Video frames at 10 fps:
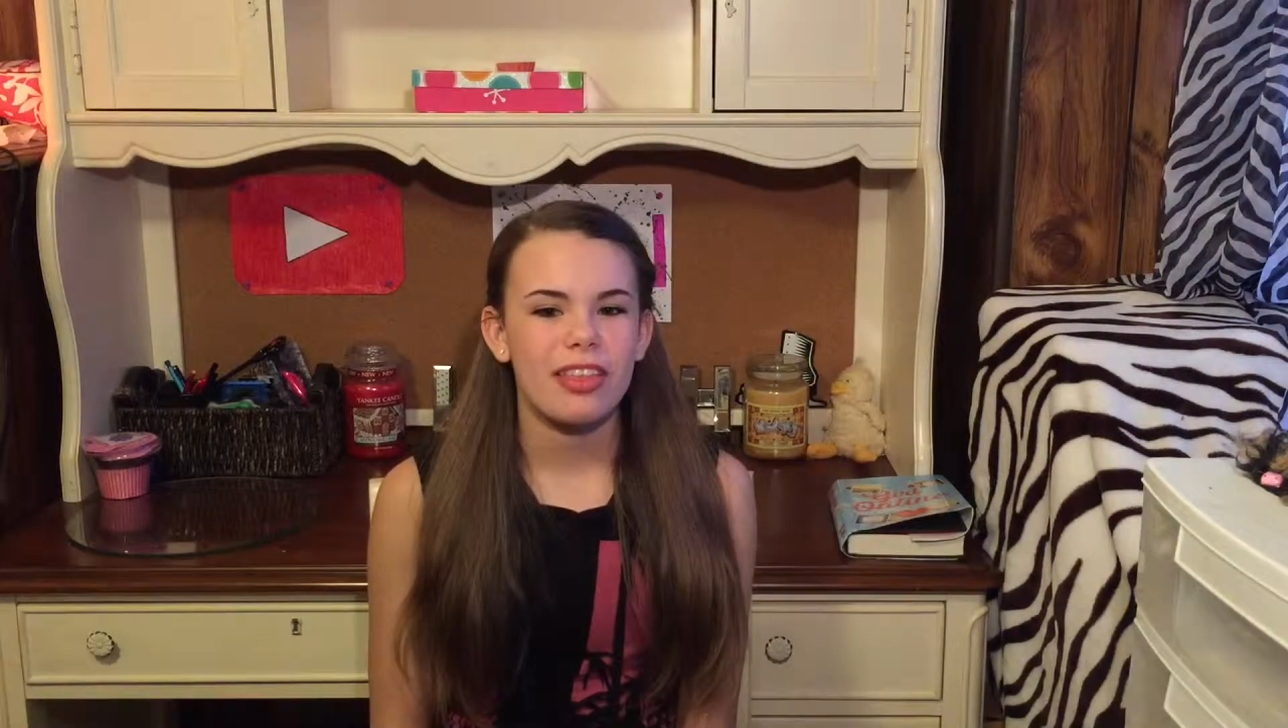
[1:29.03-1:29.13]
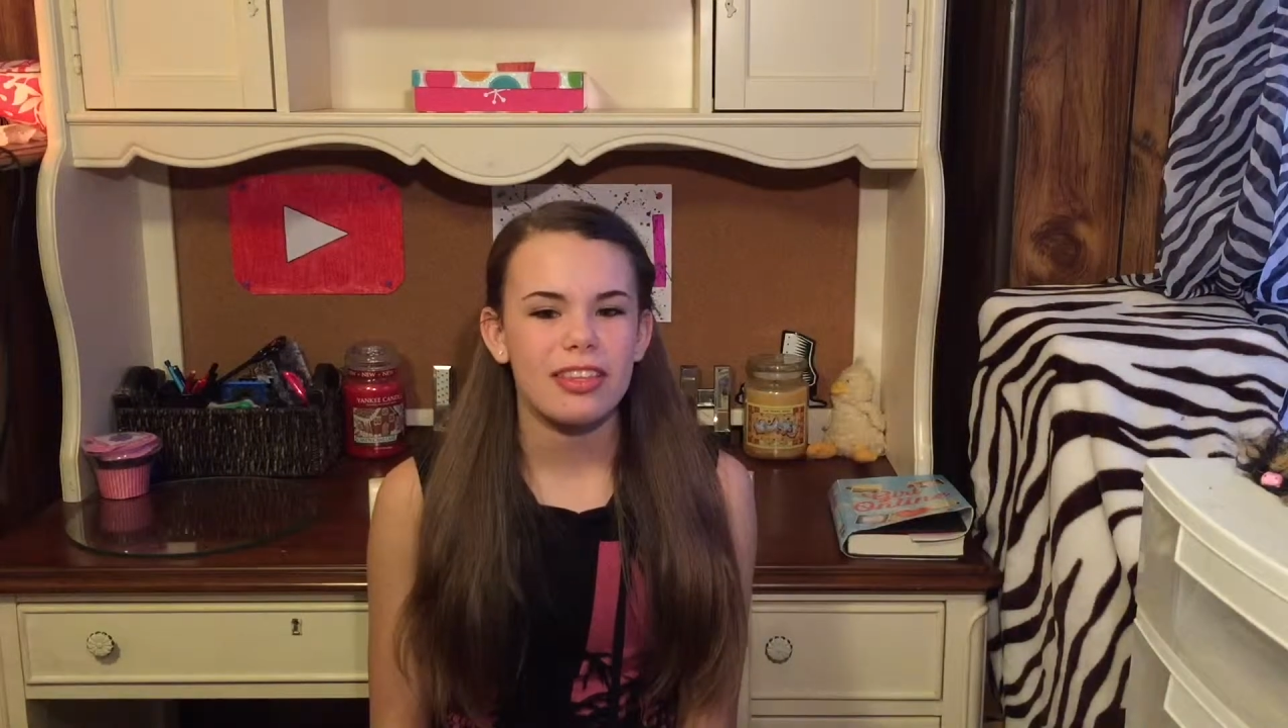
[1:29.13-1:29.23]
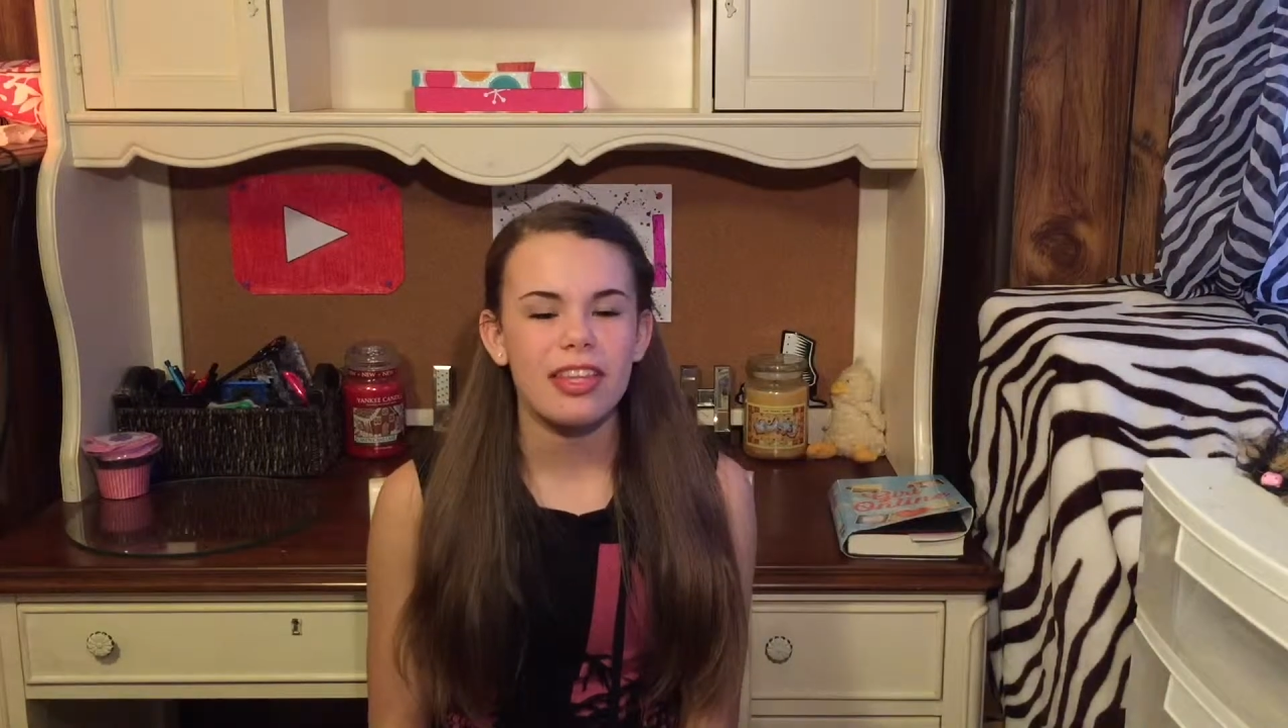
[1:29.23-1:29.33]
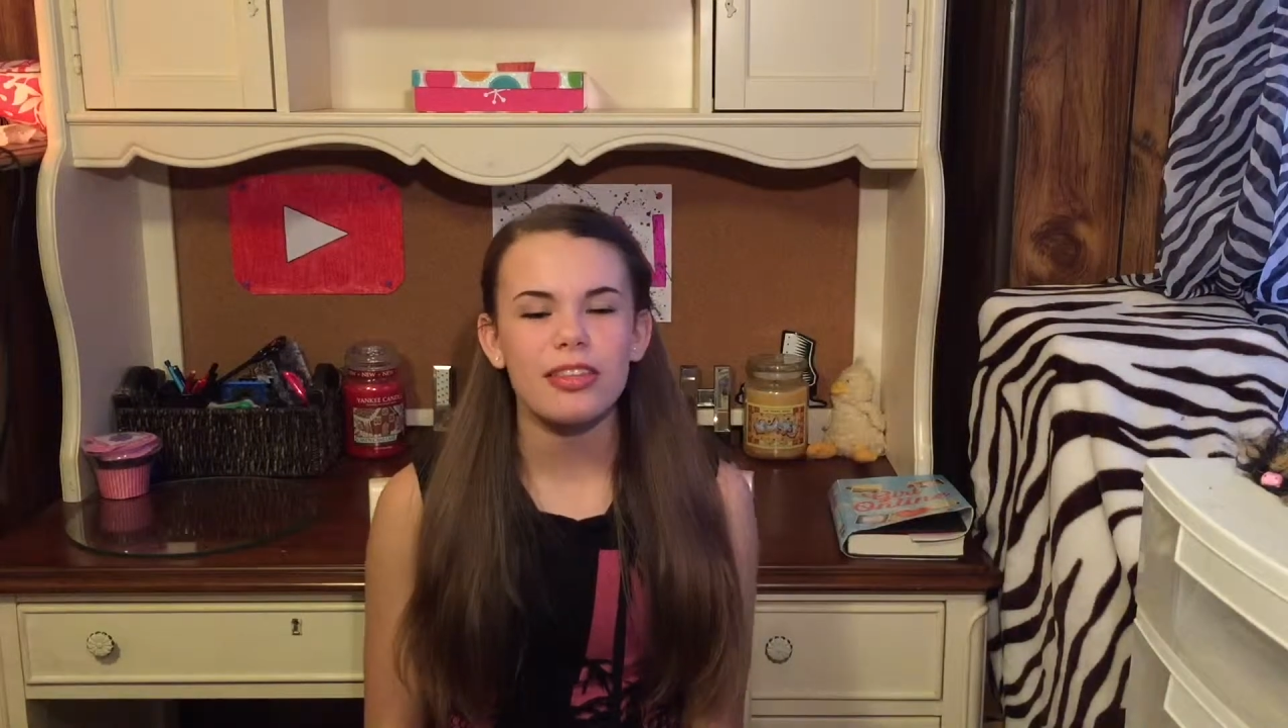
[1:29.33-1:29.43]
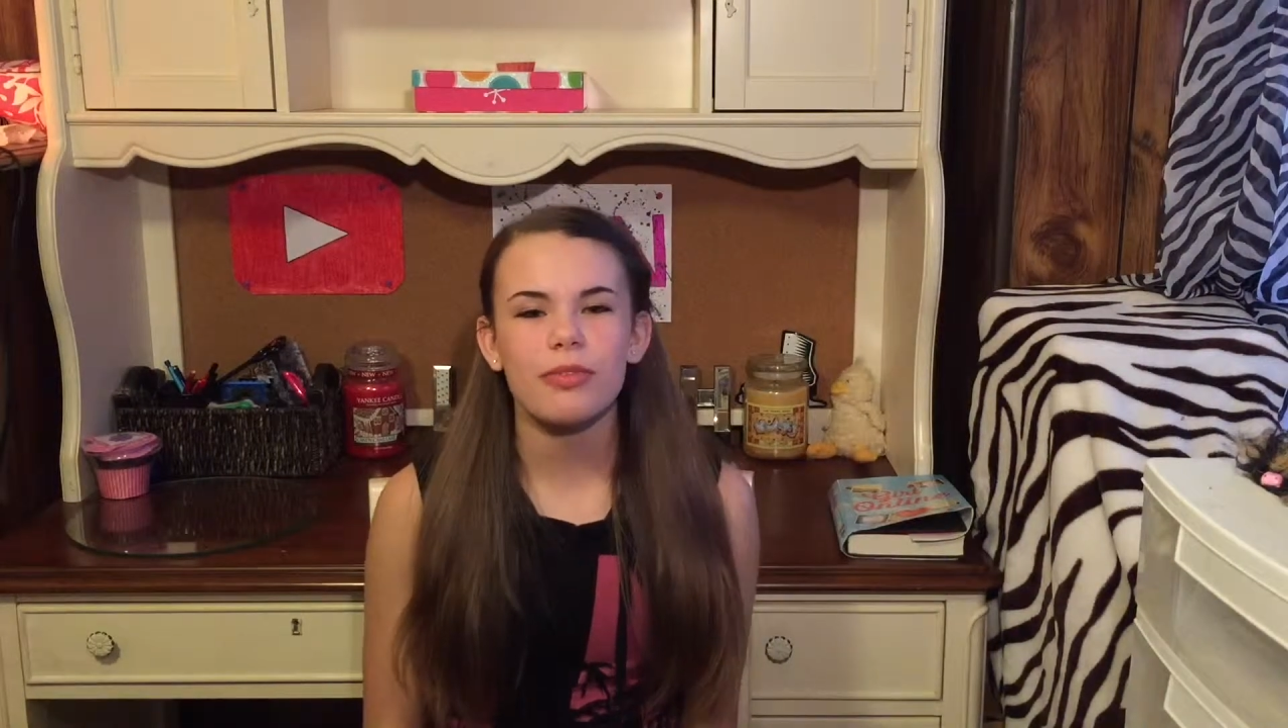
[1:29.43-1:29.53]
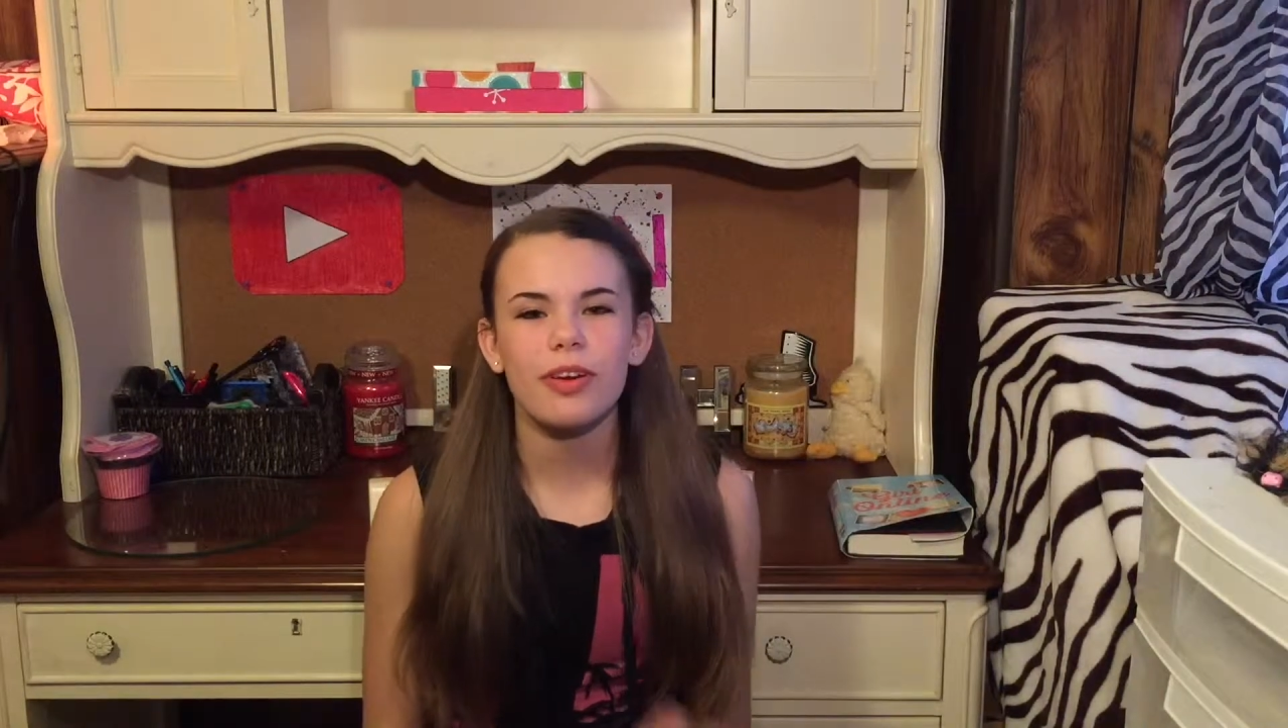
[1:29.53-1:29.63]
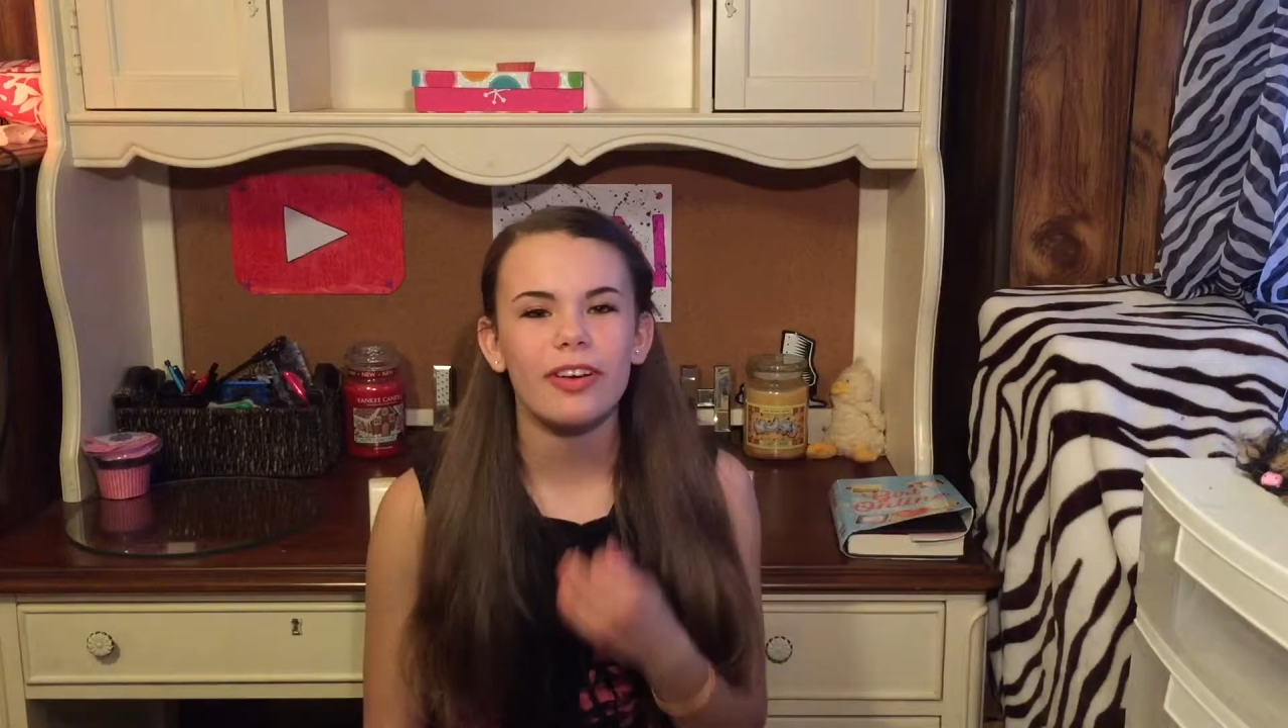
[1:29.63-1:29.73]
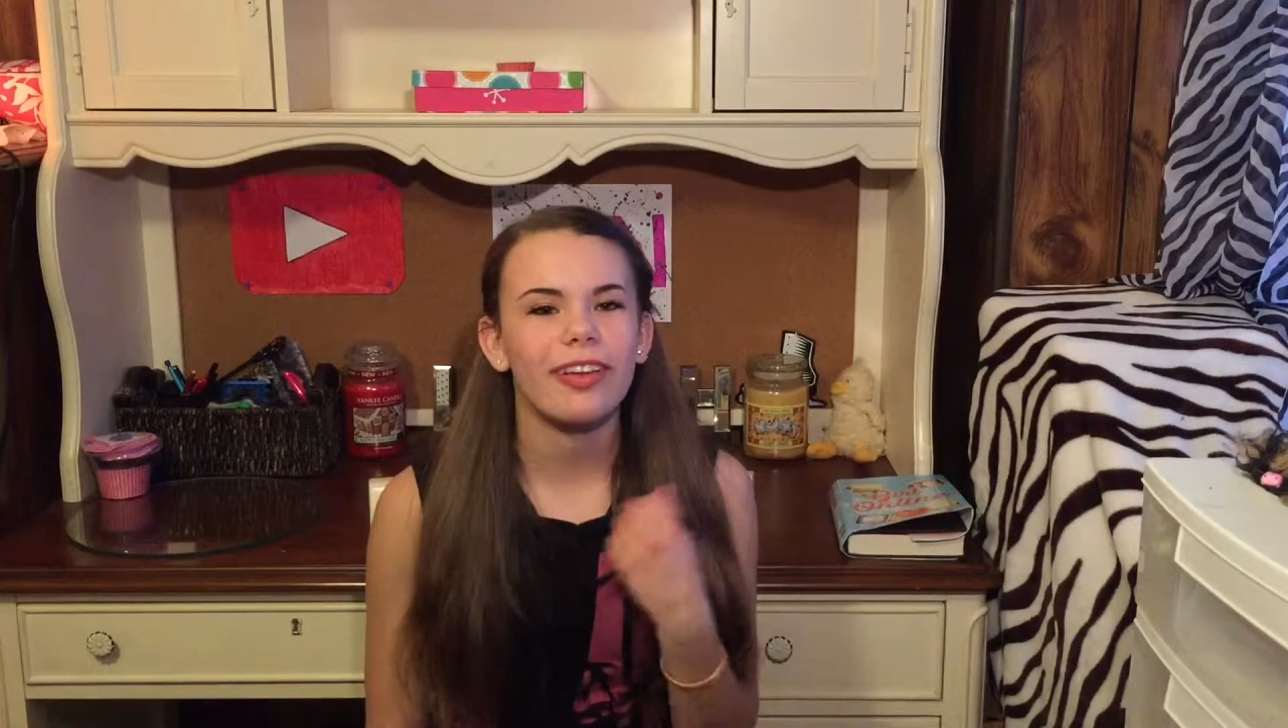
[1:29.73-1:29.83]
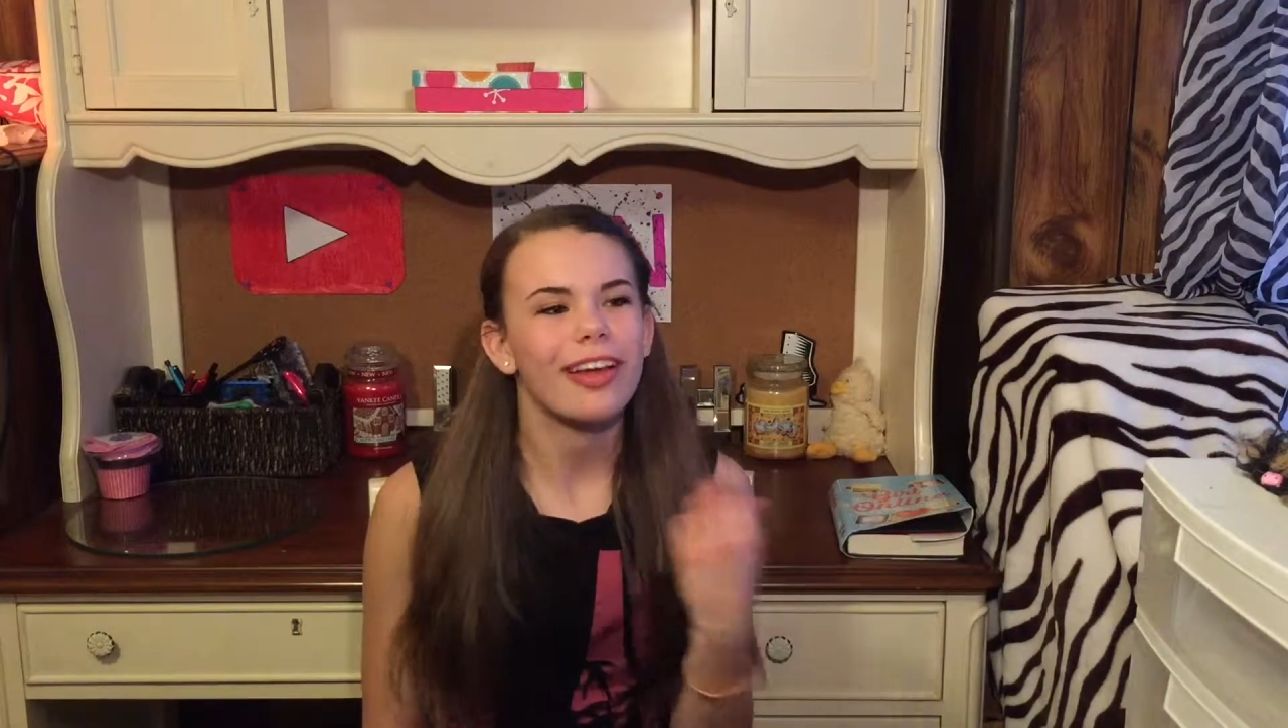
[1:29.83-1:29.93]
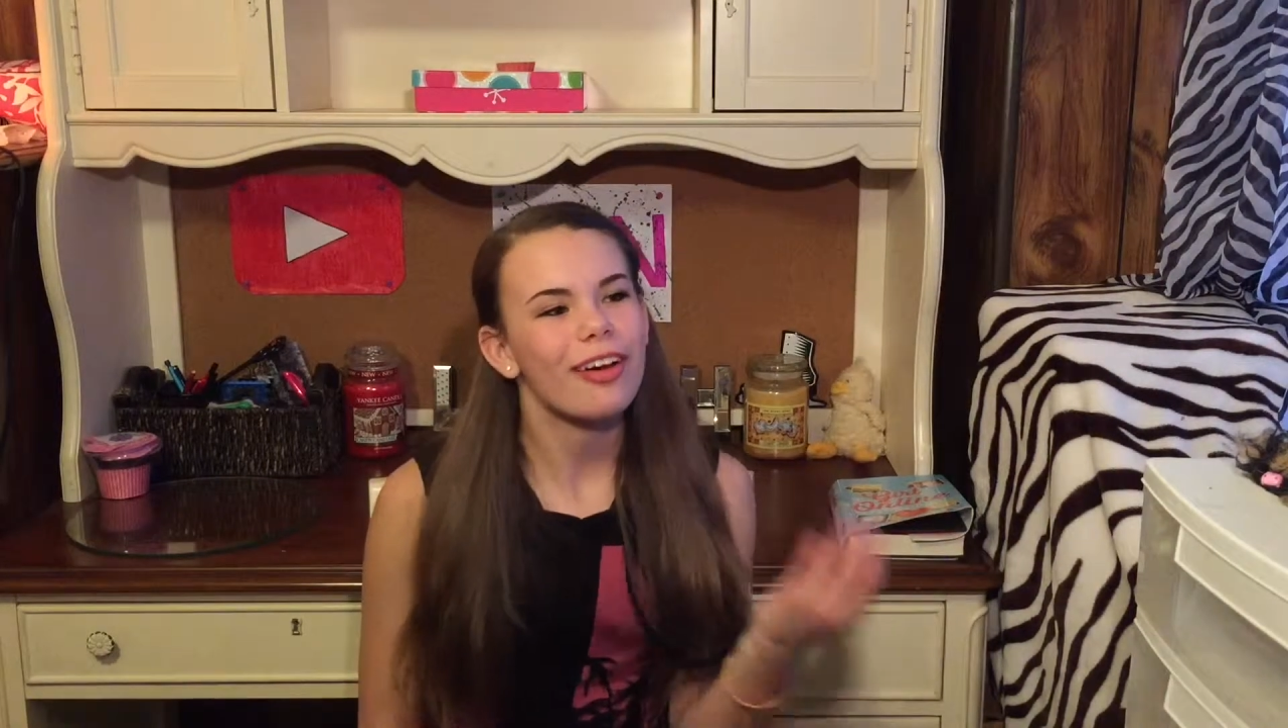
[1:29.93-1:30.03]
since we
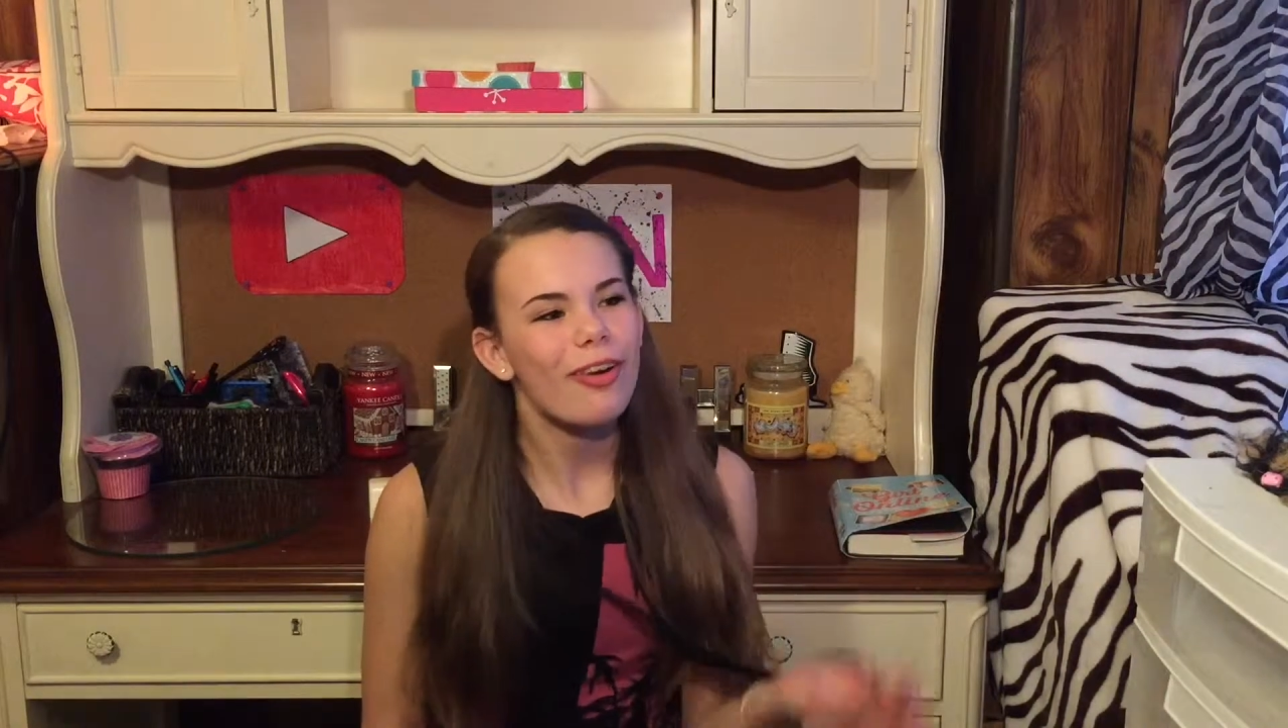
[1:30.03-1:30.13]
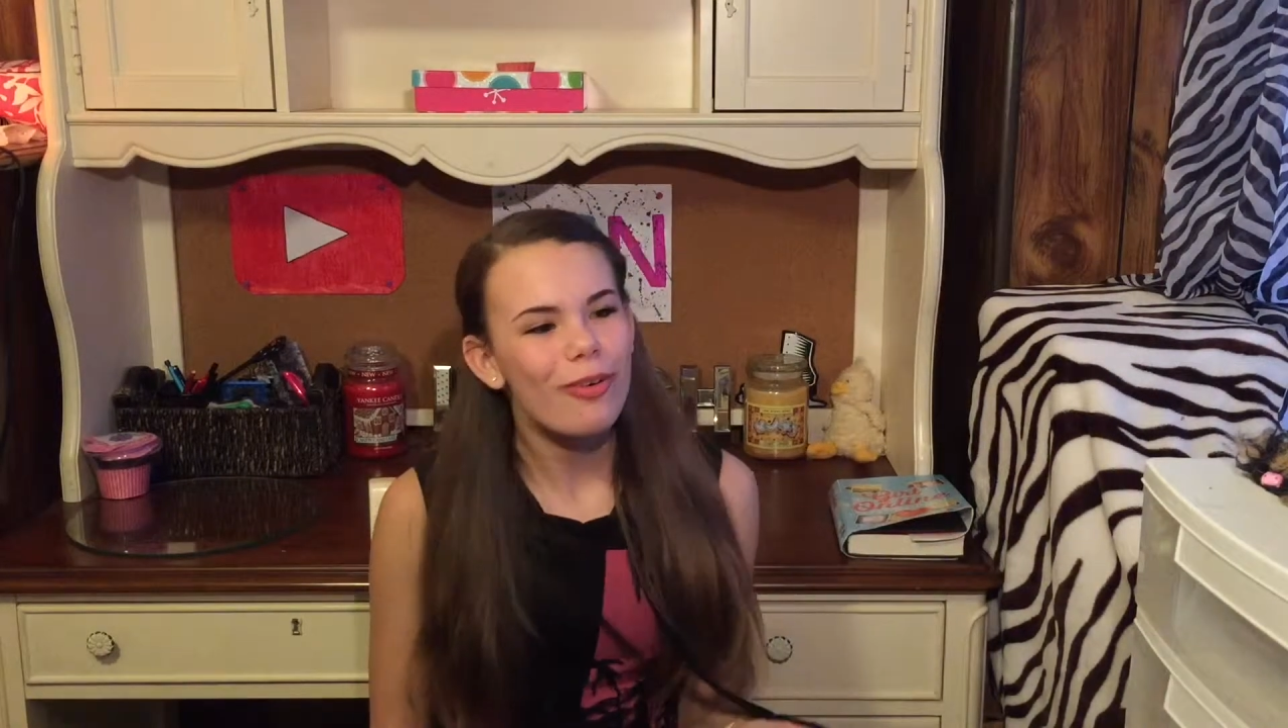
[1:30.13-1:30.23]
were, like,